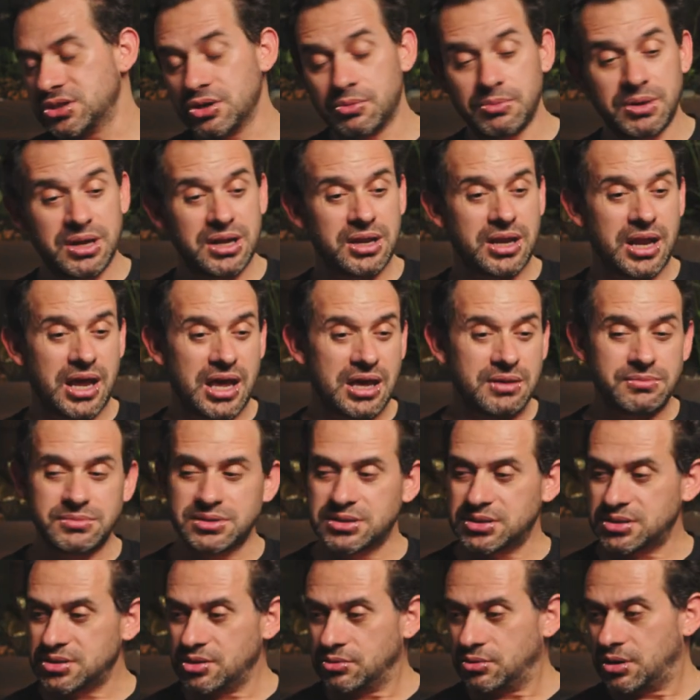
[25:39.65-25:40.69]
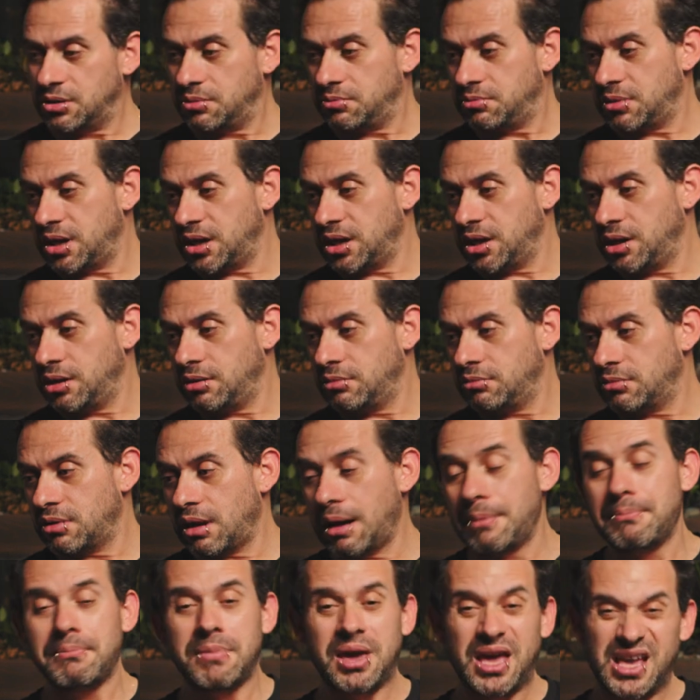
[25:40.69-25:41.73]
so many names, so many
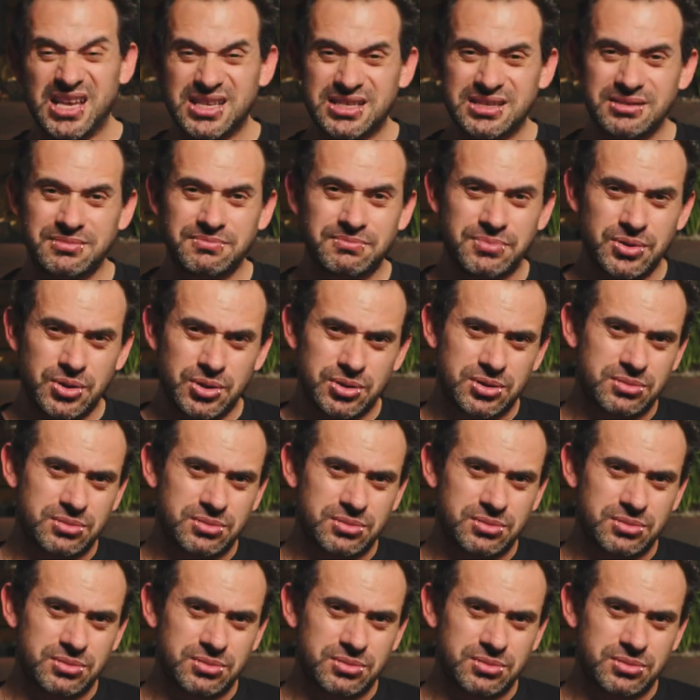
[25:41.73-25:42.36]
amazing